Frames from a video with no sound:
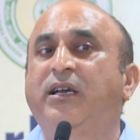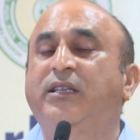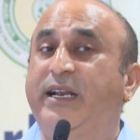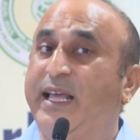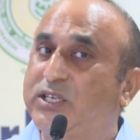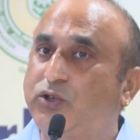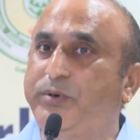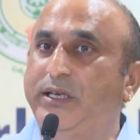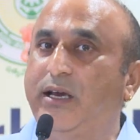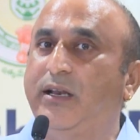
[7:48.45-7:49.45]
that has to
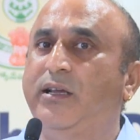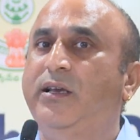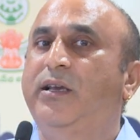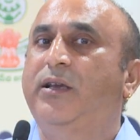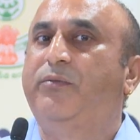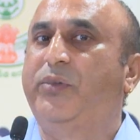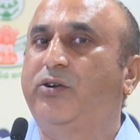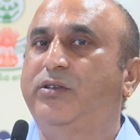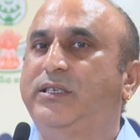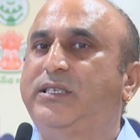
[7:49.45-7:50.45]
be done,
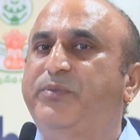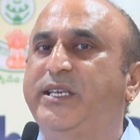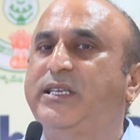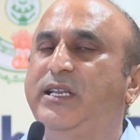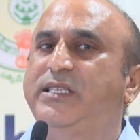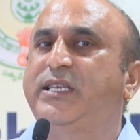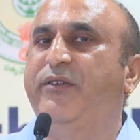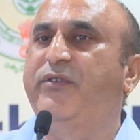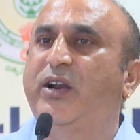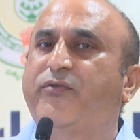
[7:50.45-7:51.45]
because this is basically
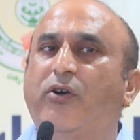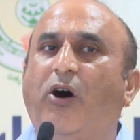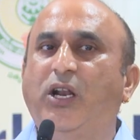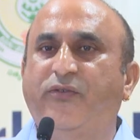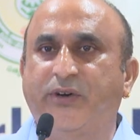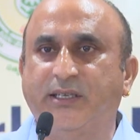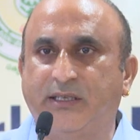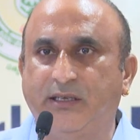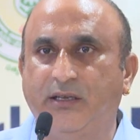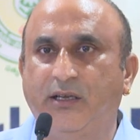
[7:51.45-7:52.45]
safeguard for all of us.
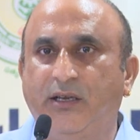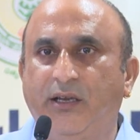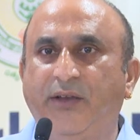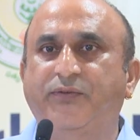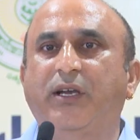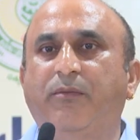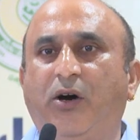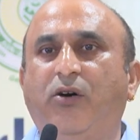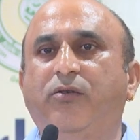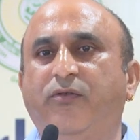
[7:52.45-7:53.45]
If
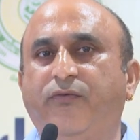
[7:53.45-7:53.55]
somehow,